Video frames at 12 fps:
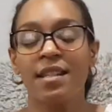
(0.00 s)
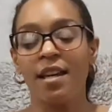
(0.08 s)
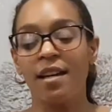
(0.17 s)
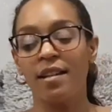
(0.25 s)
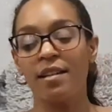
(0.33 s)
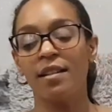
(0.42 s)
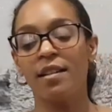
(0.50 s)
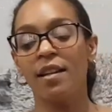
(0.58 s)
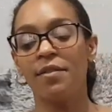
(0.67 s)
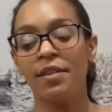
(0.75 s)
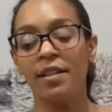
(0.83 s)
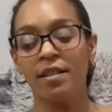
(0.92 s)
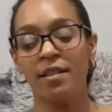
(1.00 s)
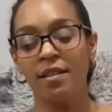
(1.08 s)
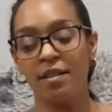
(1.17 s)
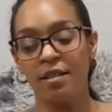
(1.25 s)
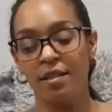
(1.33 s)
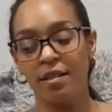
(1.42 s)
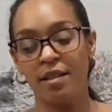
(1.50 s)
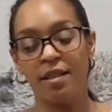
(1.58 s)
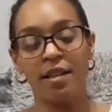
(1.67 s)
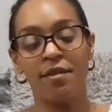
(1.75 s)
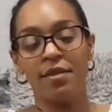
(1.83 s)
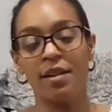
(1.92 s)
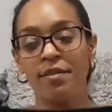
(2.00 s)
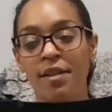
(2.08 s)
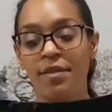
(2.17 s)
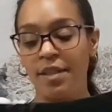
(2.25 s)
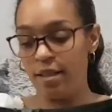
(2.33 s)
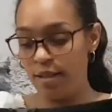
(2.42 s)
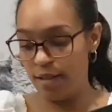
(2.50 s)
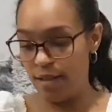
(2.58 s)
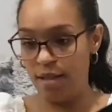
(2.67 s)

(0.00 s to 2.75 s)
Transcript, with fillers: Yeah, love it. Love, love, love it.